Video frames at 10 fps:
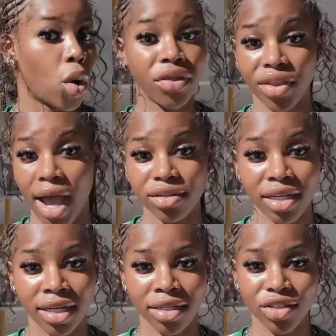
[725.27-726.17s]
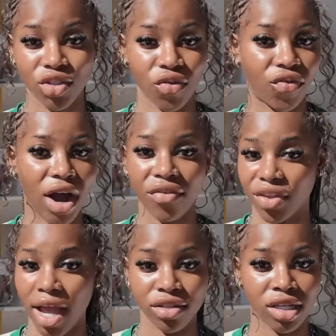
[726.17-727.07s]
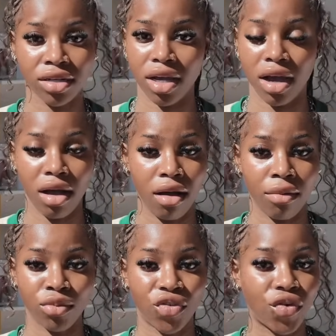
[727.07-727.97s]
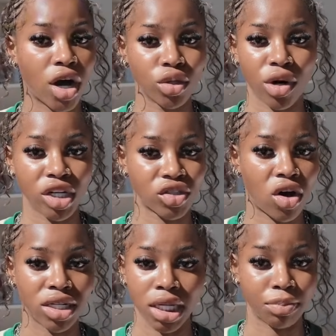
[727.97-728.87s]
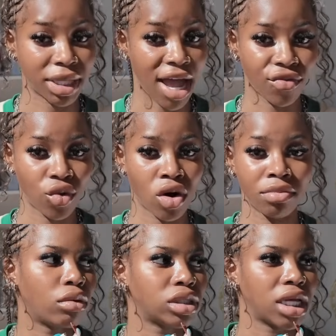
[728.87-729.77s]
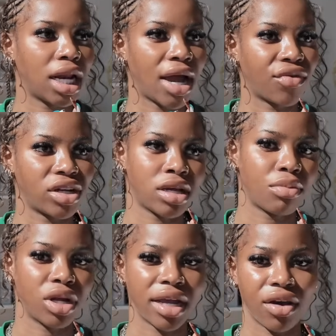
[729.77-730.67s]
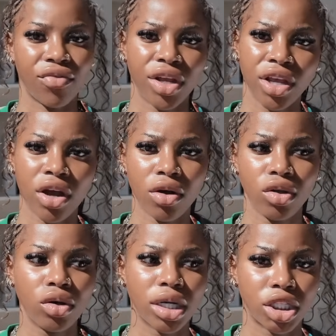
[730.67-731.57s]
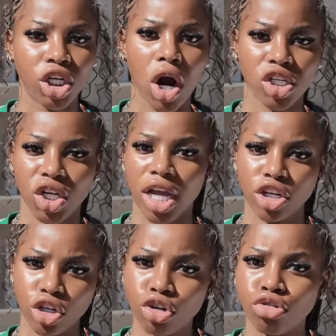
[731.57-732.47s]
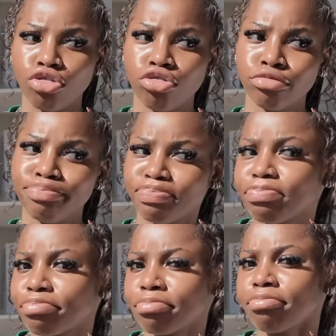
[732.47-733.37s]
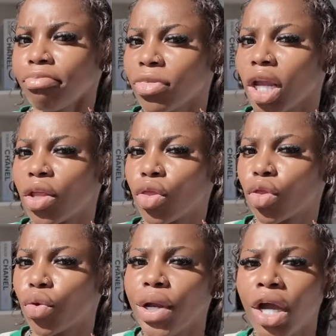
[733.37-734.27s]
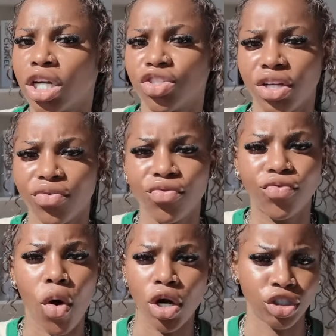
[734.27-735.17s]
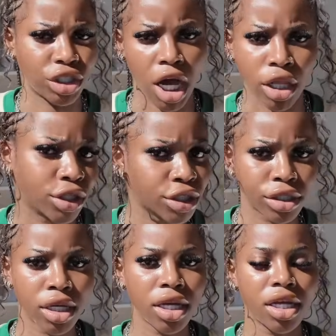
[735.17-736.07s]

1,000 to 5,000 um, followers on a platform, I would say like for example like a video, you could charge like a cool 300 400 dollars.